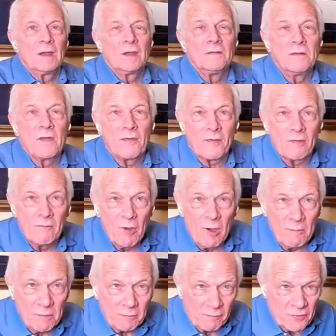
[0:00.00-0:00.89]
Another
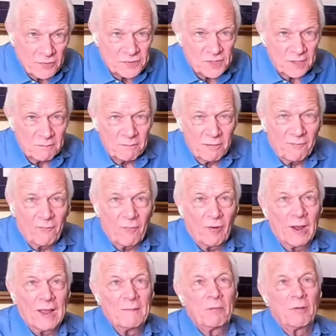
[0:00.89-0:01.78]
moment with Jim
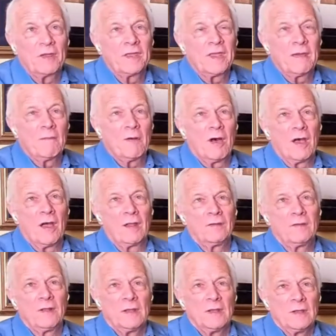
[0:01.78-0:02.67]
before I bring him
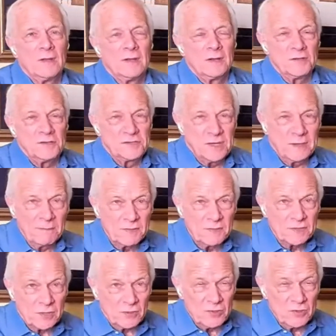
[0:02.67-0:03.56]
on.
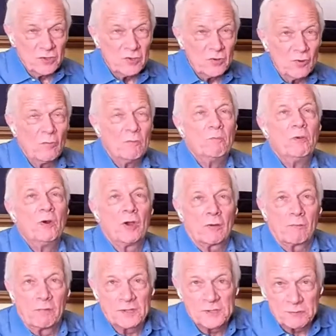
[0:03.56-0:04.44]
Jim's new
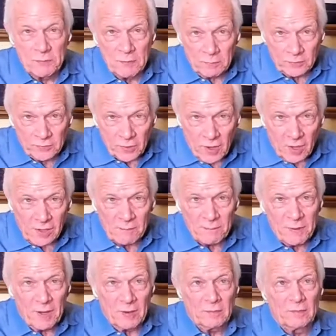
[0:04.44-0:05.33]
book, which we will talk
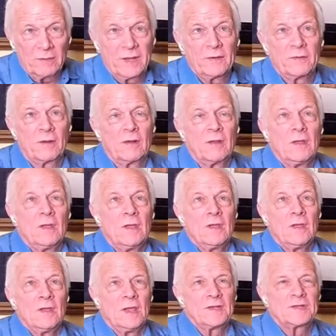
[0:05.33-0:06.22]
about later,
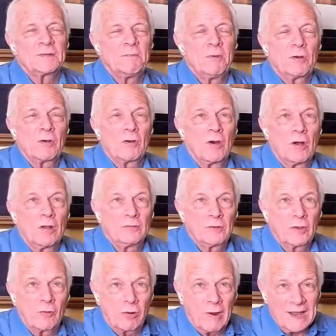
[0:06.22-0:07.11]
is a book
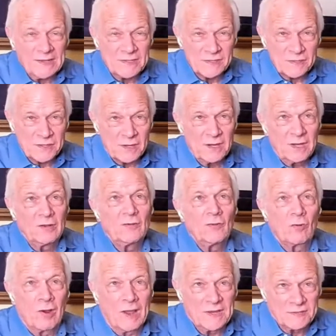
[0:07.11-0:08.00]
called Christ
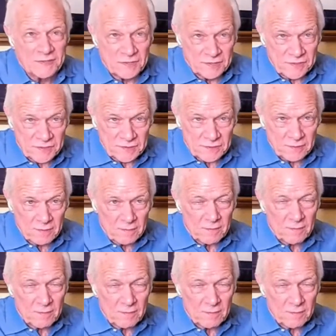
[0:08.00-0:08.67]
in Crisis.